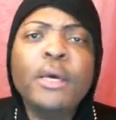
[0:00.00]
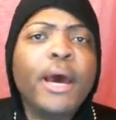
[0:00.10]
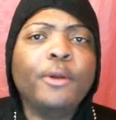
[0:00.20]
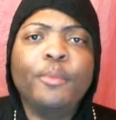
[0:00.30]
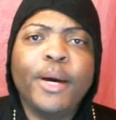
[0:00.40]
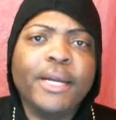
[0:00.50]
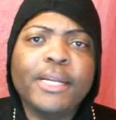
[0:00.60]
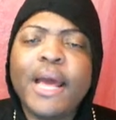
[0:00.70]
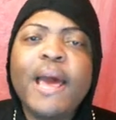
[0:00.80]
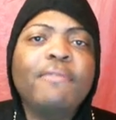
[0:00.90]
I don't mind
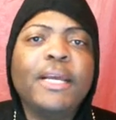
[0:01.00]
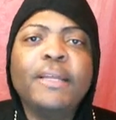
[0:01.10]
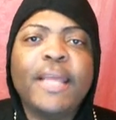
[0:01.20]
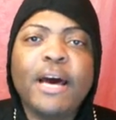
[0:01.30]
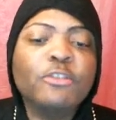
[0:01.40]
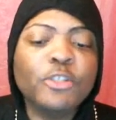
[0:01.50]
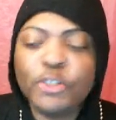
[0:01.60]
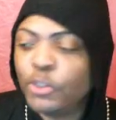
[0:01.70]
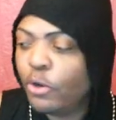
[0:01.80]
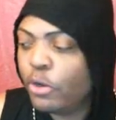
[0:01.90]
it. I have like 1,000
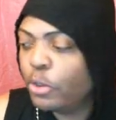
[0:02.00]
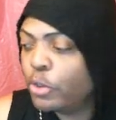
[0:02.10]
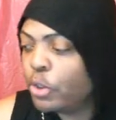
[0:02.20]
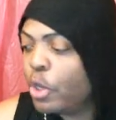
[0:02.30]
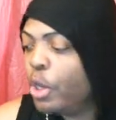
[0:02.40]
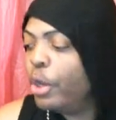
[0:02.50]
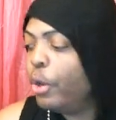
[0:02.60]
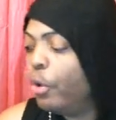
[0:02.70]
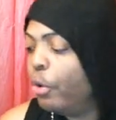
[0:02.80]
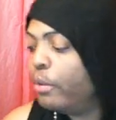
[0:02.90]
songs
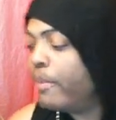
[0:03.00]
on